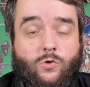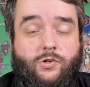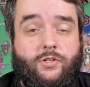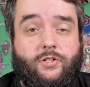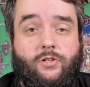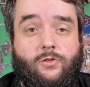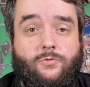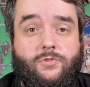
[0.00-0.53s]
We're
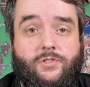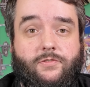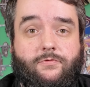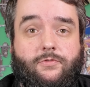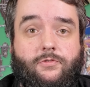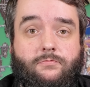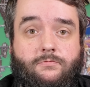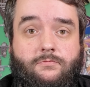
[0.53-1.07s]

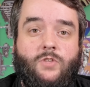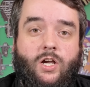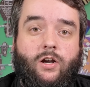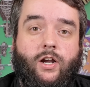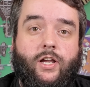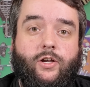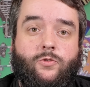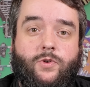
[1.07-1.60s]
inclusive.
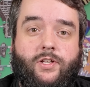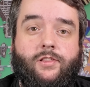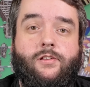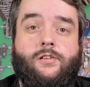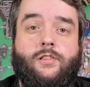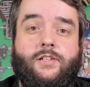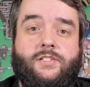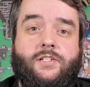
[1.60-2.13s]
All right,
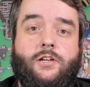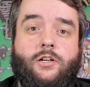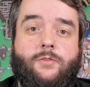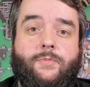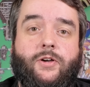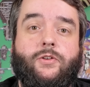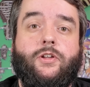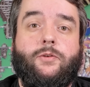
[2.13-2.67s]
quickly, let's talk
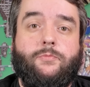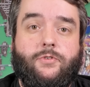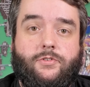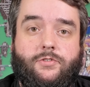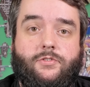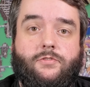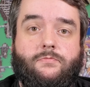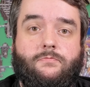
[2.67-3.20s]
about
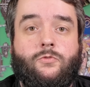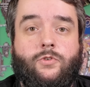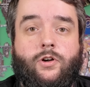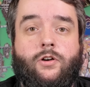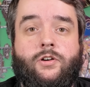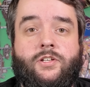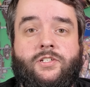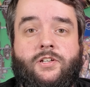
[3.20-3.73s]
numbers. We
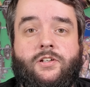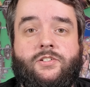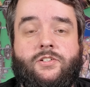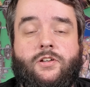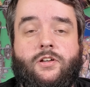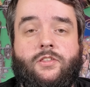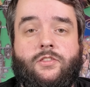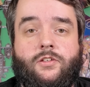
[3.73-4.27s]
already
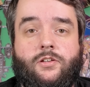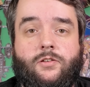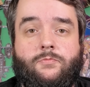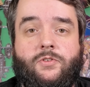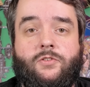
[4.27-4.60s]
touched on the